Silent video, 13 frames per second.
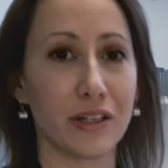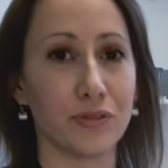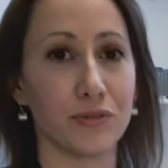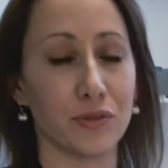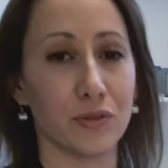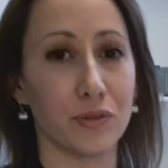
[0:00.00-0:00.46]

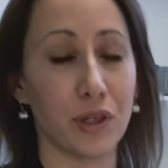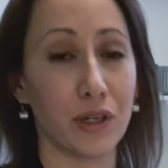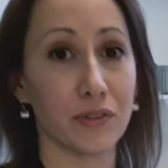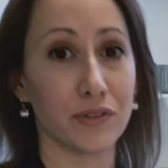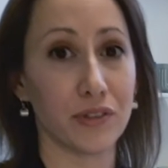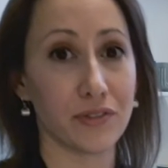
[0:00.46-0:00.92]
for
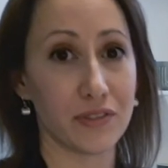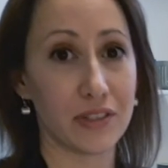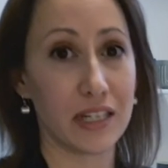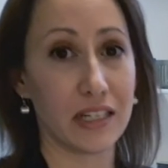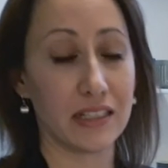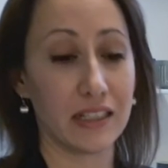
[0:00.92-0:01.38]
over
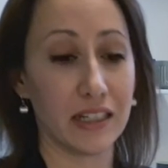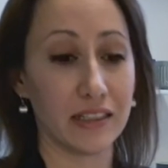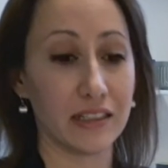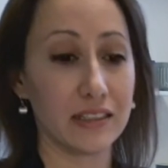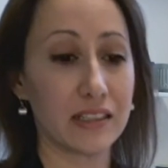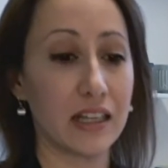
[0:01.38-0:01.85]
15
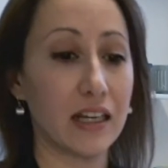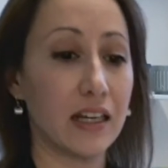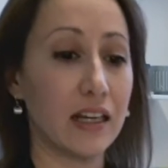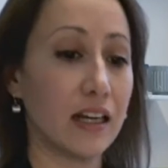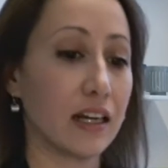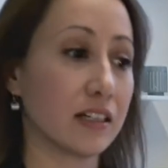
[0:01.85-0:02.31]
years
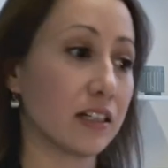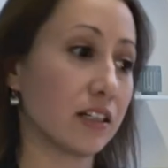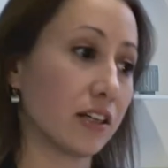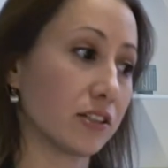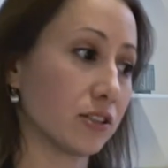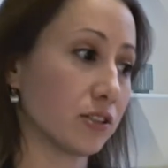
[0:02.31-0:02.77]
and I'd
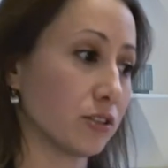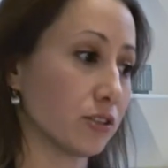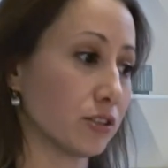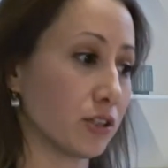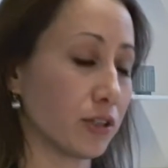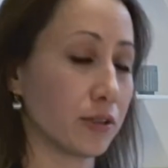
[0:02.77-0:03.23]
like to
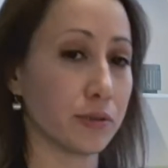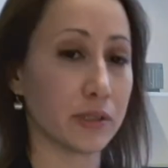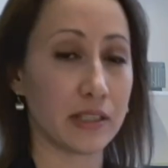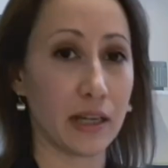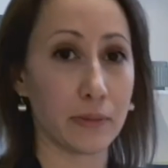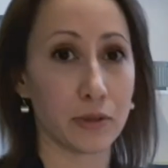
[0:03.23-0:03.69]
show you a
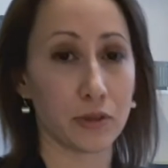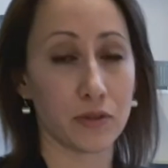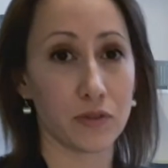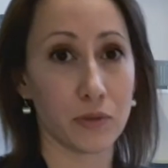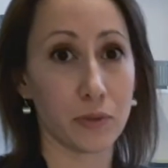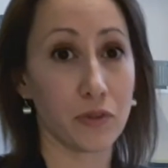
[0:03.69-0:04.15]
snapshot of
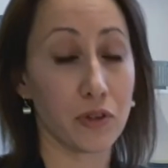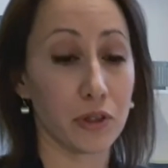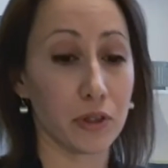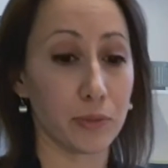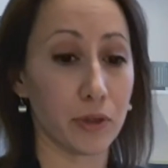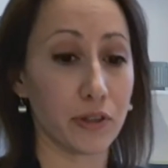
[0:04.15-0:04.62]
some of
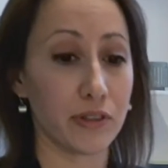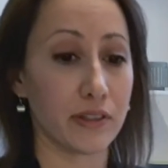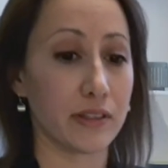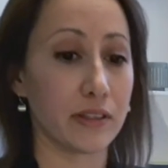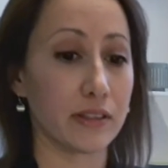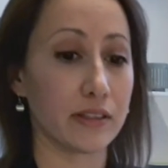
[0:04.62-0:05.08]
the
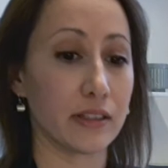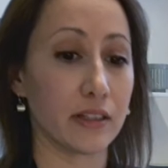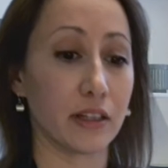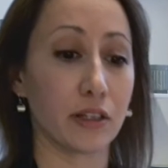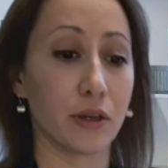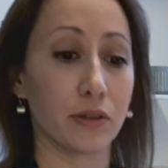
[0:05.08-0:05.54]
processes that
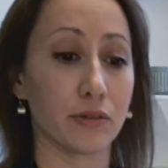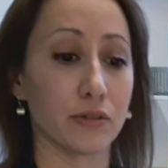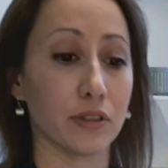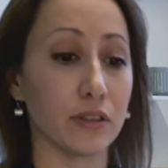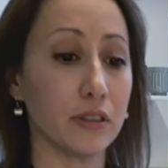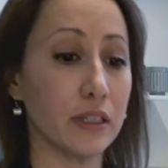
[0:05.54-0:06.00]
I go
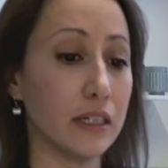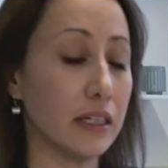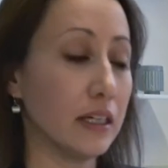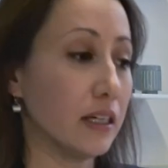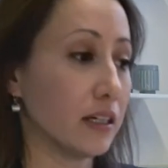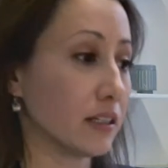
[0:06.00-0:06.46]
through.
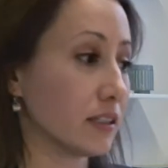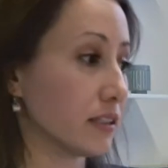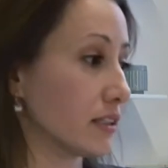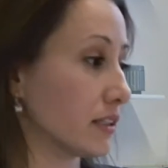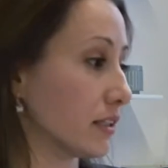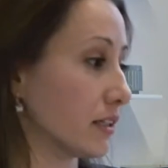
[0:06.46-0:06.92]

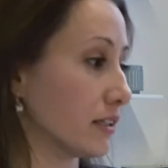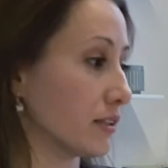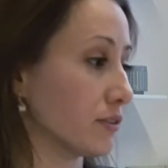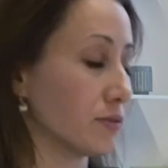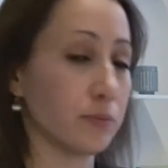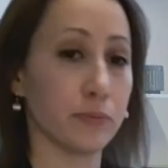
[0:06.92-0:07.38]
I
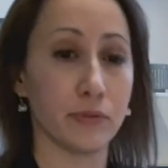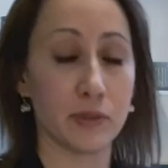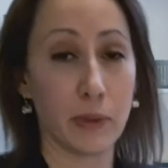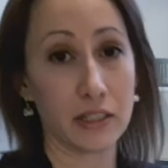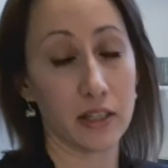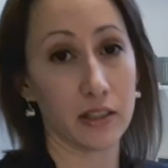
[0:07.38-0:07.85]
have
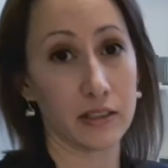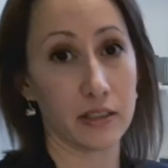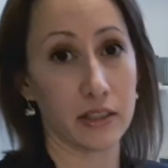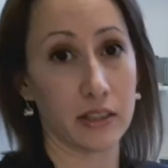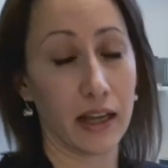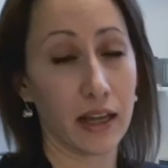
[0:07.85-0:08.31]
specialised
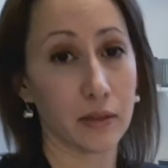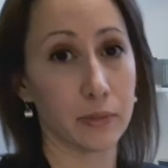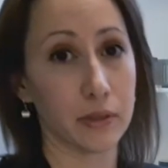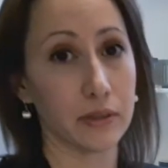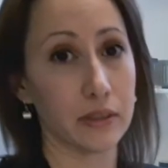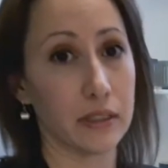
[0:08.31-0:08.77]
in hand
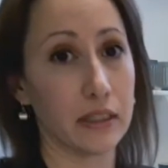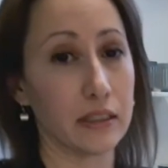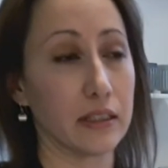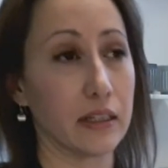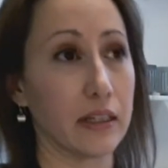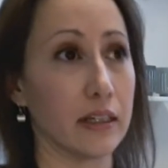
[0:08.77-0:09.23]

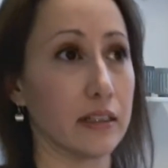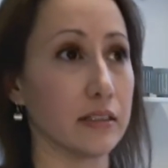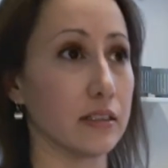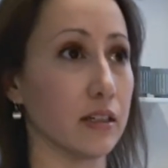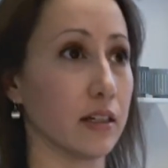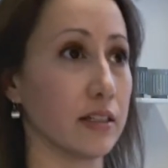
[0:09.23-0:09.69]
building and
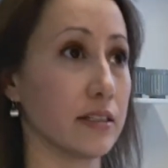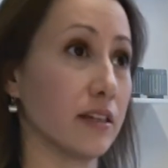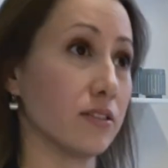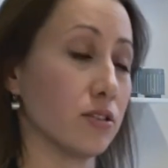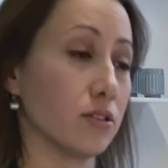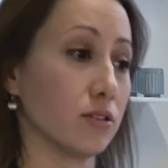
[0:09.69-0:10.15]
I
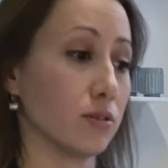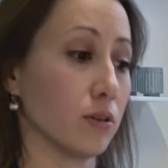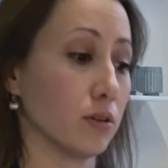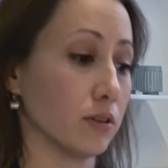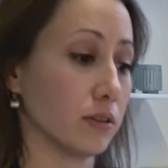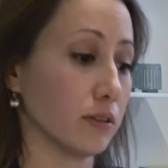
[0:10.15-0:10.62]
tend to
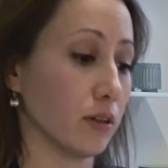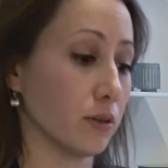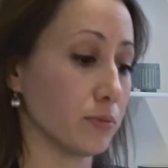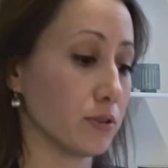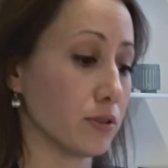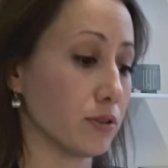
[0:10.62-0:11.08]

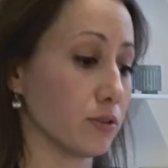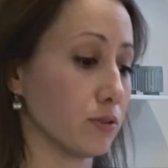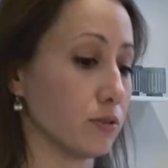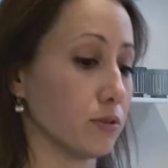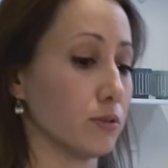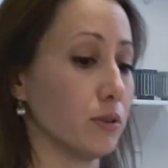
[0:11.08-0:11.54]
opt
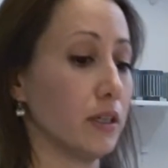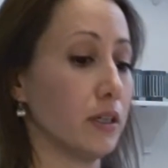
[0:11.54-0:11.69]
to